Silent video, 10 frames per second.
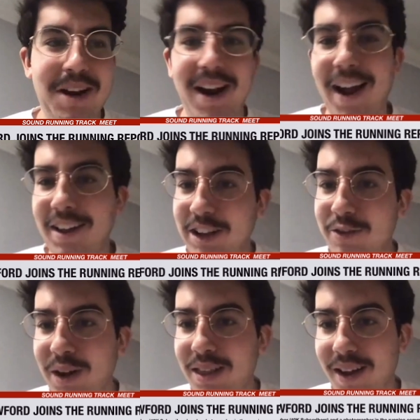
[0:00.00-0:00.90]
I, I live
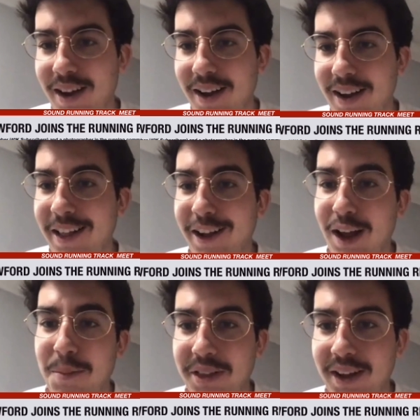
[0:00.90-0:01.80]
with uh, a couple
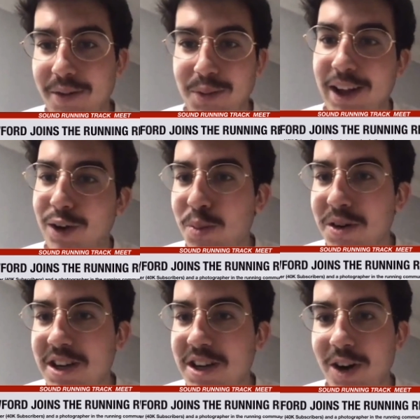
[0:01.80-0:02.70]
of the guys with like Cooper
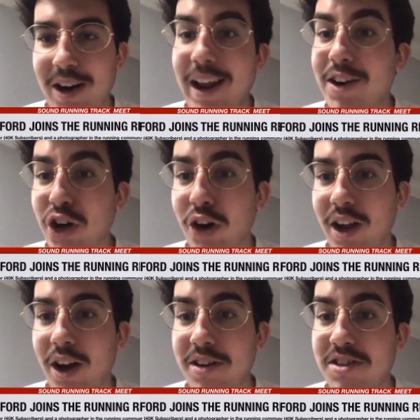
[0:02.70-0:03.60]
Teare and, and Charlie Hunter
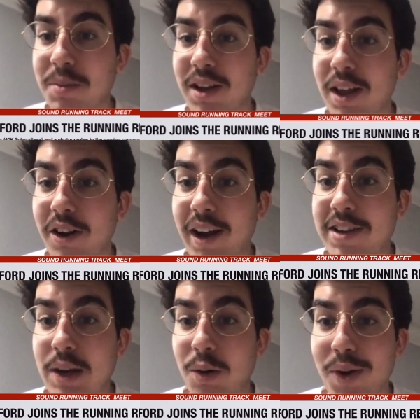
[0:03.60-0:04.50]
and some of the other guys that
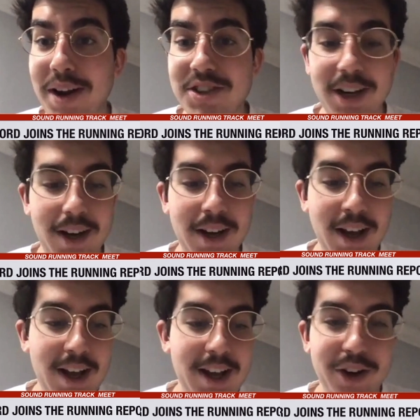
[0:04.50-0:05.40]
were racing, and
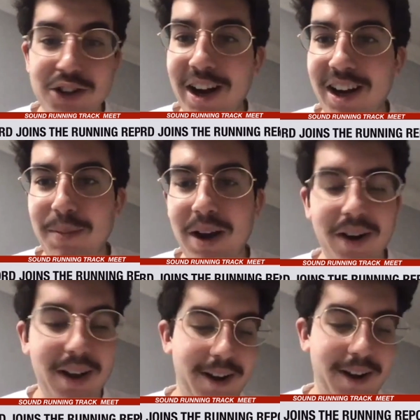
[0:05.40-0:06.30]
they're talking about
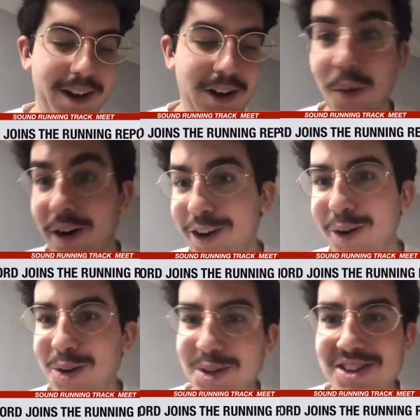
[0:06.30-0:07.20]
uh, like, oh, we're going to go do
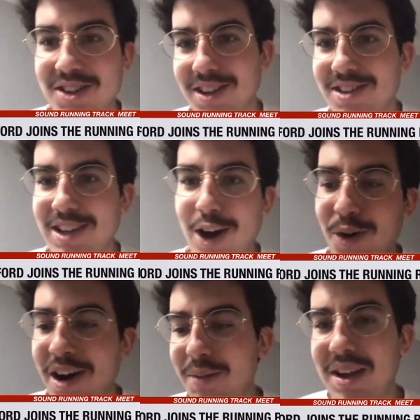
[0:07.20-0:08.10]
this this Sound
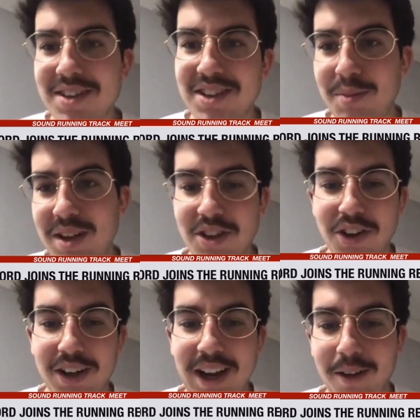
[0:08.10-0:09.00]
Running meet. It's going to be in Southern
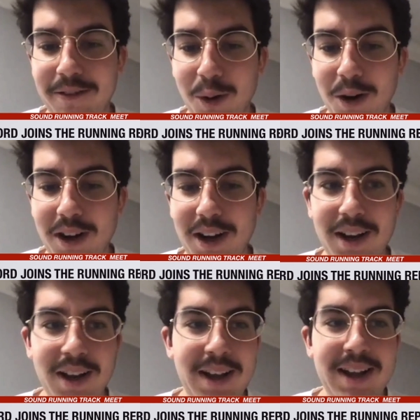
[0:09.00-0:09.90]
California.
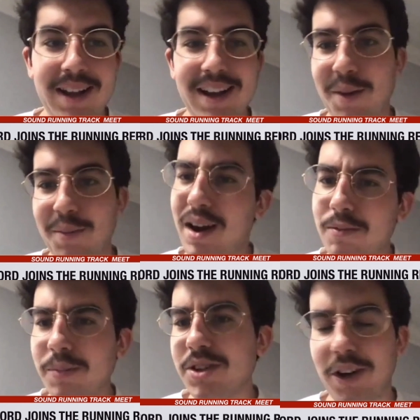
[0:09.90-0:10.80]
And I'm like, man, I'm from
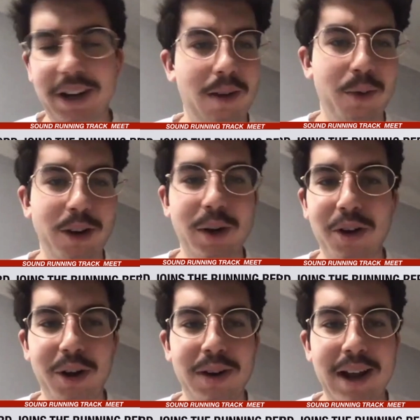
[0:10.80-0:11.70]
Southern California. I want to go
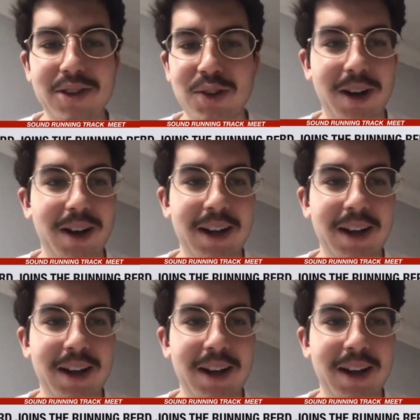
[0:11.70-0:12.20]
down. So uh,